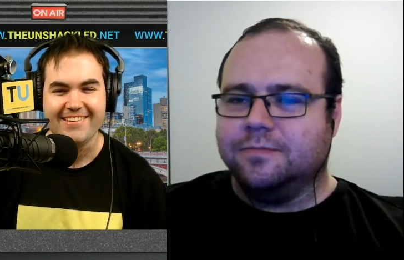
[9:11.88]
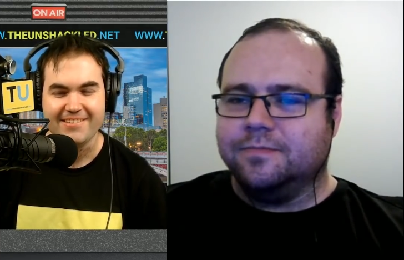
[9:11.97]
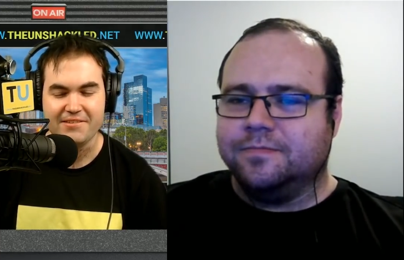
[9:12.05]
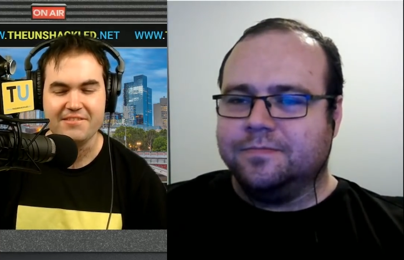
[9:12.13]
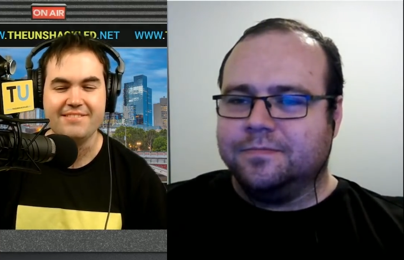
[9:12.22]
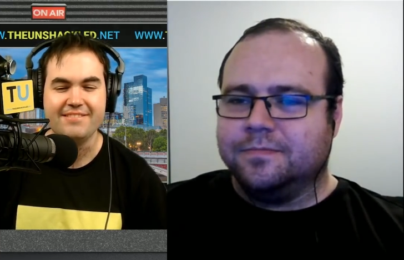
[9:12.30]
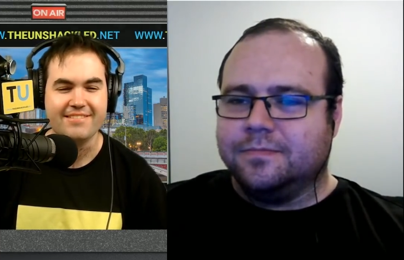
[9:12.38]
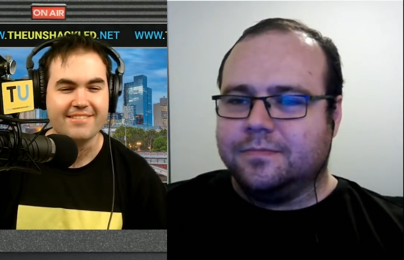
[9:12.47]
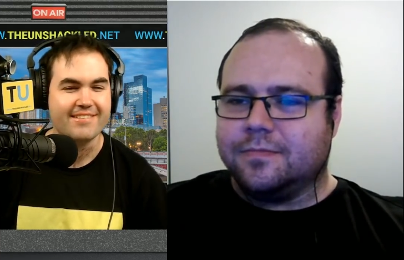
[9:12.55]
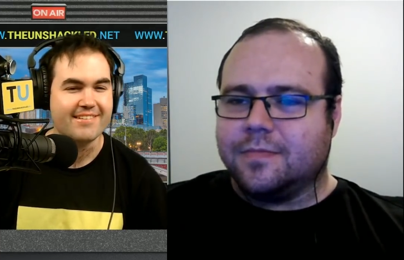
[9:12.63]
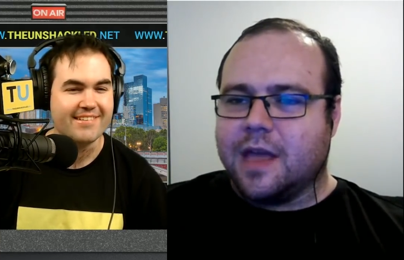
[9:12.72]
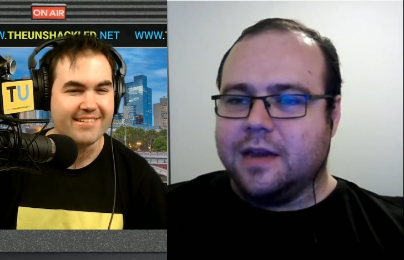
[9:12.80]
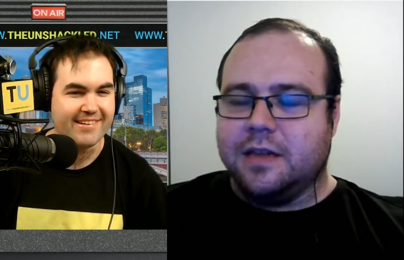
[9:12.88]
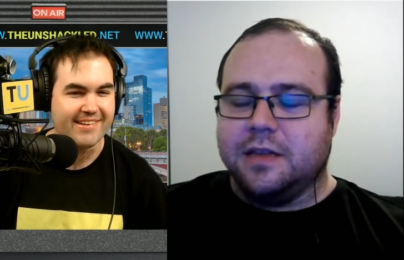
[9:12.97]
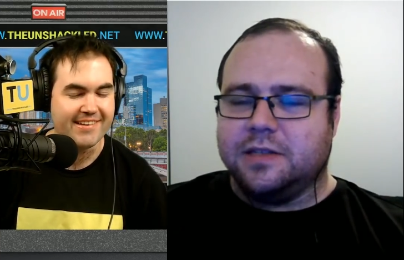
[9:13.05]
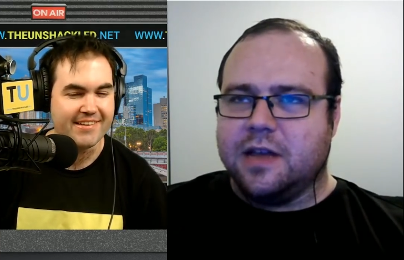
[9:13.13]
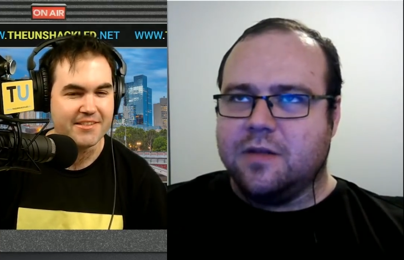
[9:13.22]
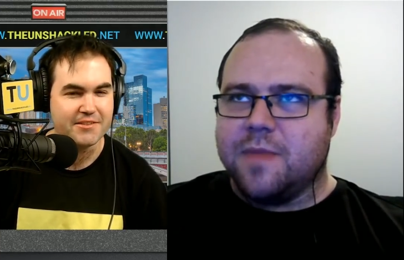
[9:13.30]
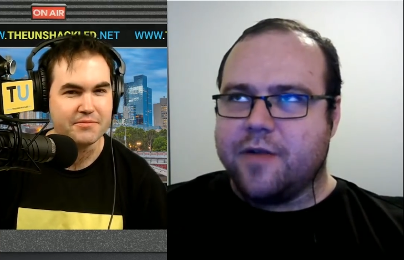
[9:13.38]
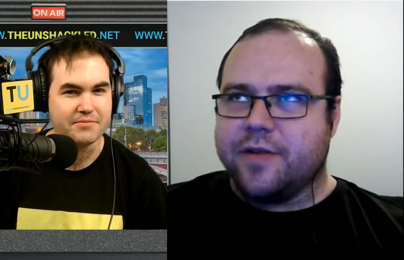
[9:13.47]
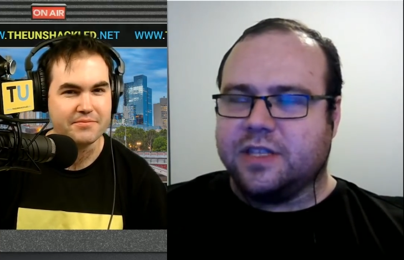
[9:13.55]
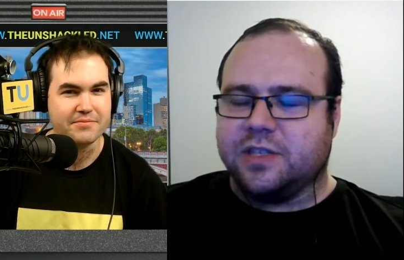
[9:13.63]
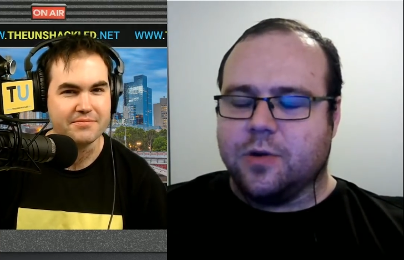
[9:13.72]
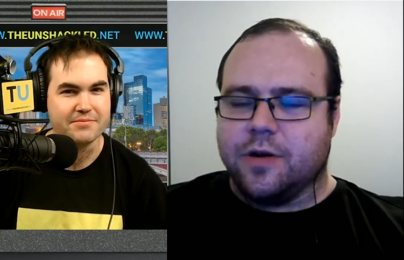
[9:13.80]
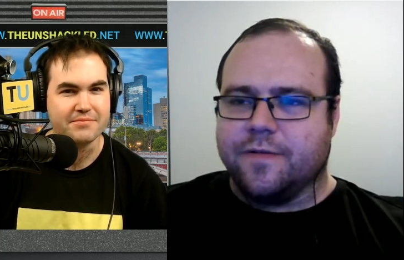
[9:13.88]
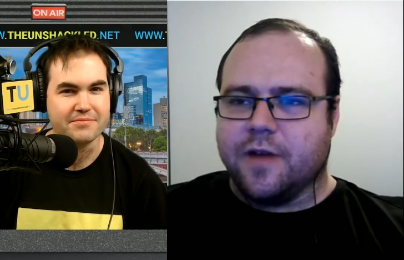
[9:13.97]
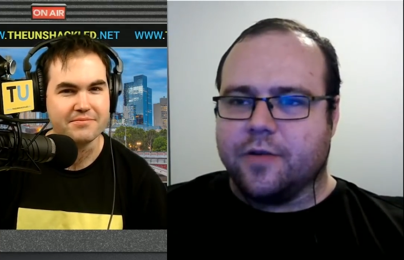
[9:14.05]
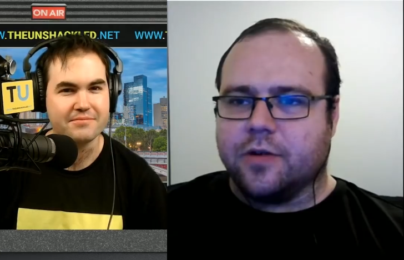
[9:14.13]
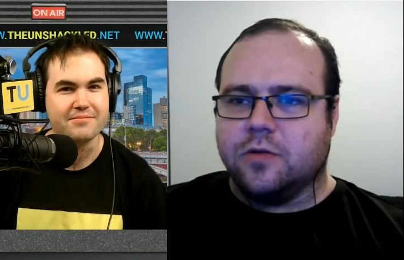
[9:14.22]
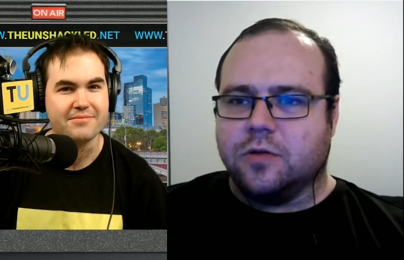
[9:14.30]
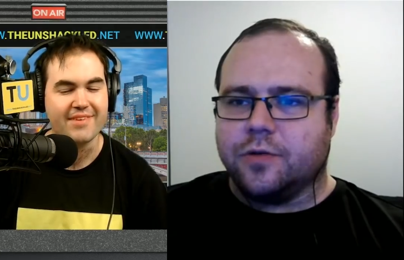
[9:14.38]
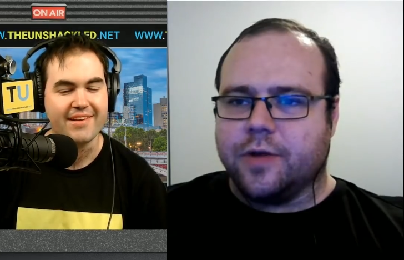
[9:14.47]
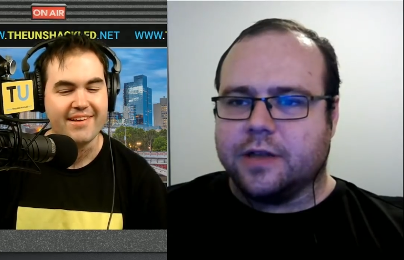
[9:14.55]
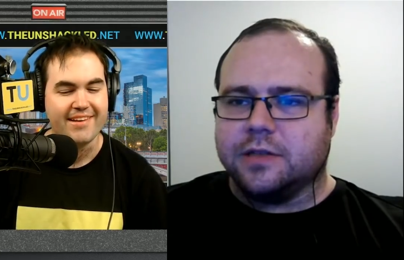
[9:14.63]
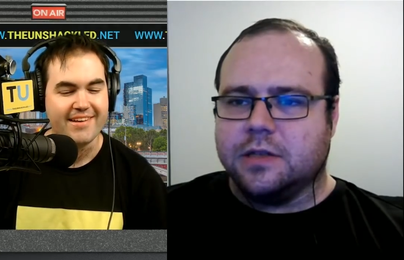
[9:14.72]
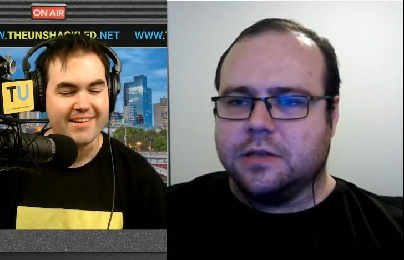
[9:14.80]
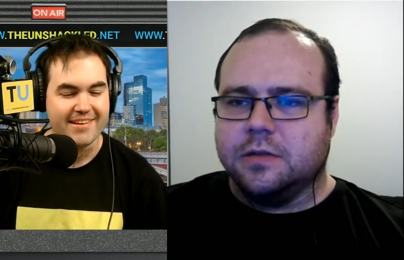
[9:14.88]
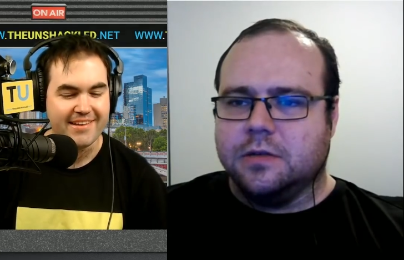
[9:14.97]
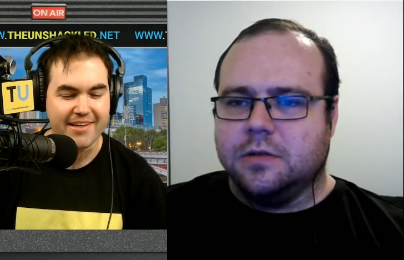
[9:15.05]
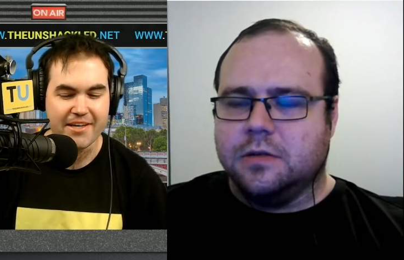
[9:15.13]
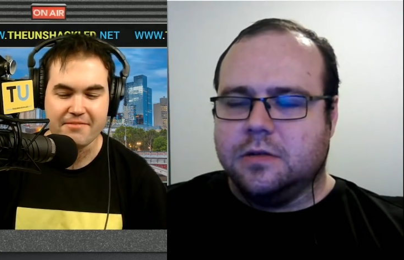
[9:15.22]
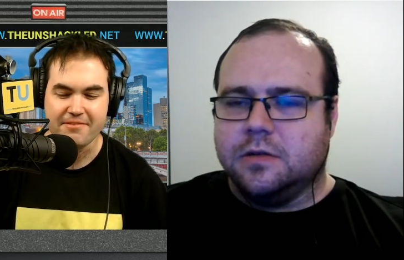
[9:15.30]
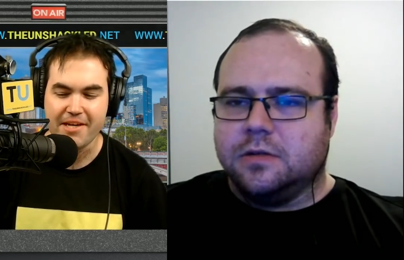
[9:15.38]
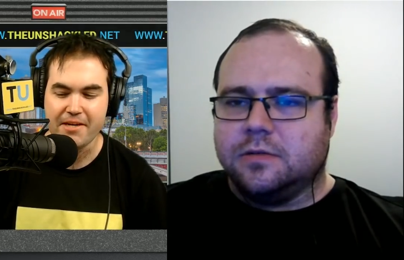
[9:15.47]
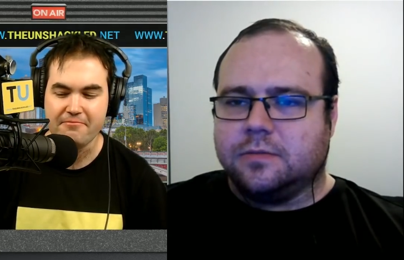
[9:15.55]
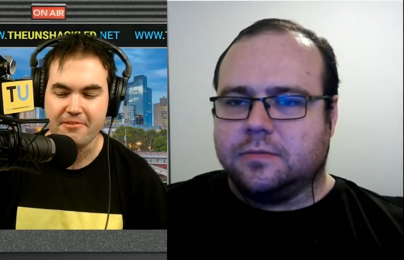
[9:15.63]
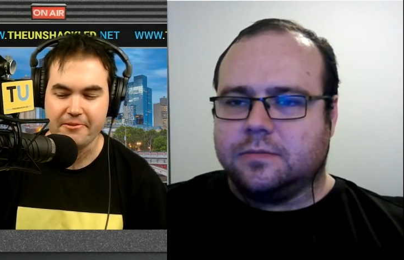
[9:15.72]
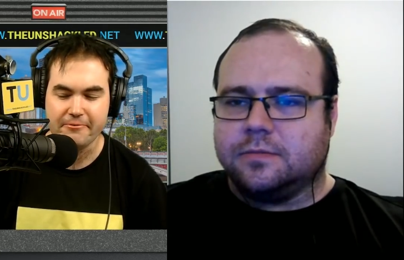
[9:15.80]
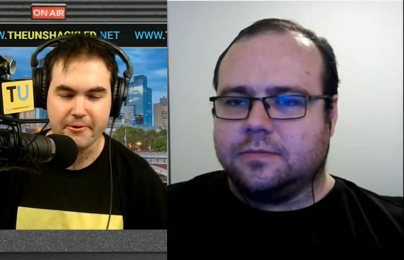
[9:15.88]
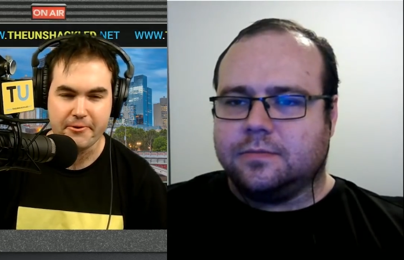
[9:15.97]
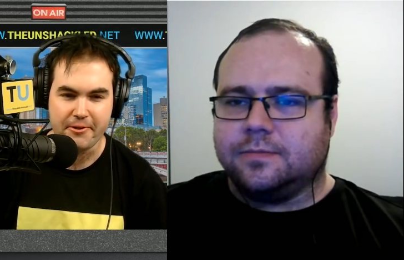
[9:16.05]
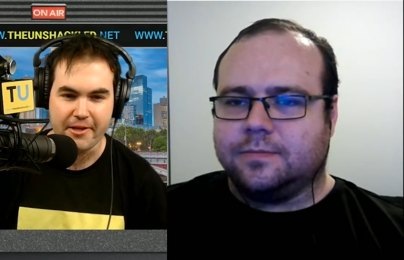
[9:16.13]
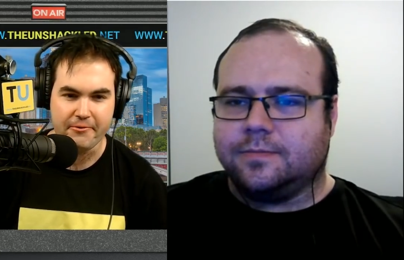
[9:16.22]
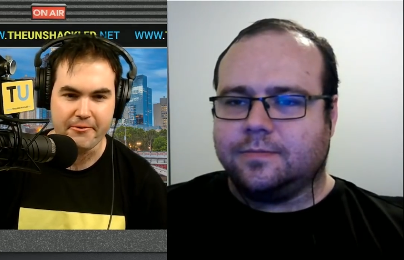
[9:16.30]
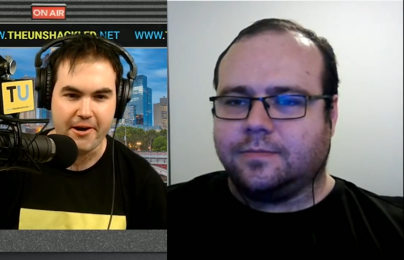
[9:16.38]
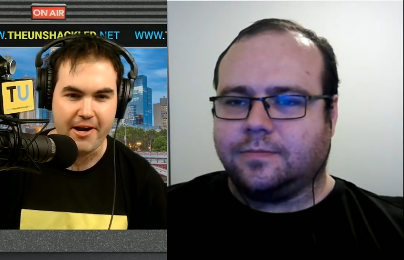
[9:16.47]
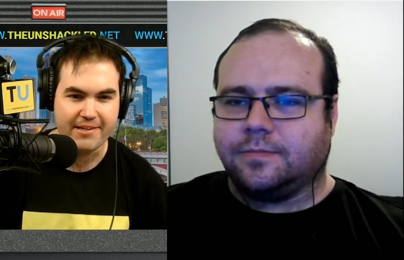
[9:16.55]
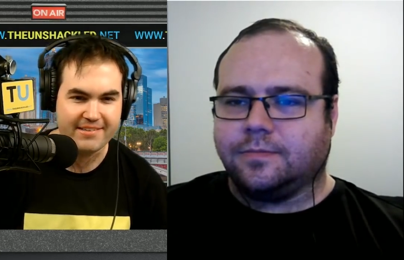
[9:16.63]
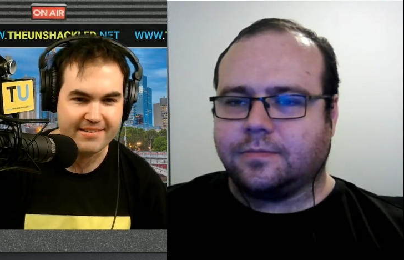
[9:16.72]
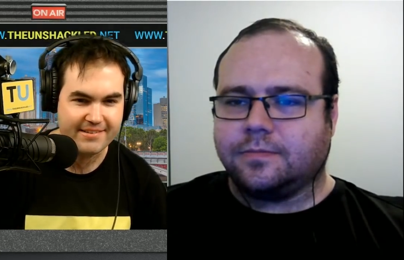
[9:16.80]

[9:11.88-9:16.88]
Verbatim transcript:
Speaker 1: Mm. And he's now married to her, if I recall correctly.
Speaker 2: Yep, yep, you're recalling right.